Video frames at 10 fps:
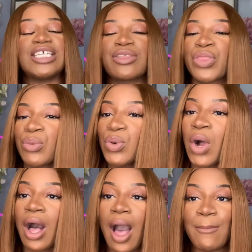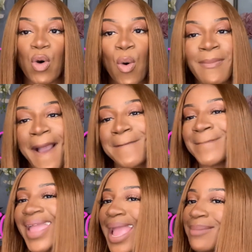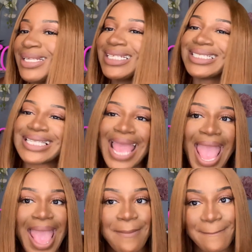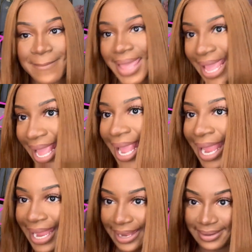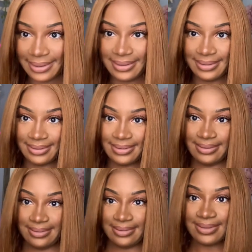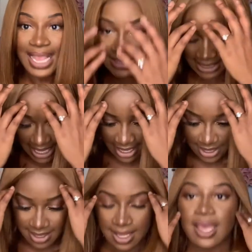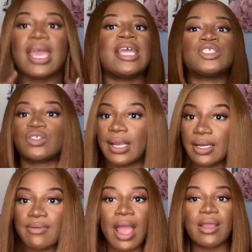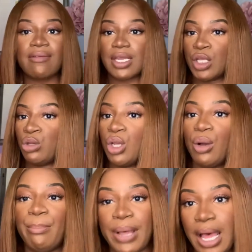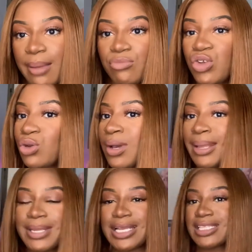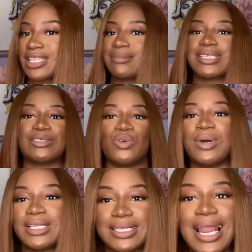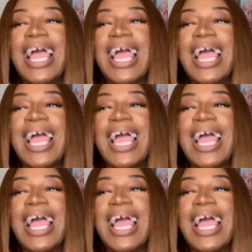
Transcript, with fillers: just threw her up on my mammy tatting head. That's it and straighten her out, gave her a cute little bump. You know what I mean? Because sometimes you want to look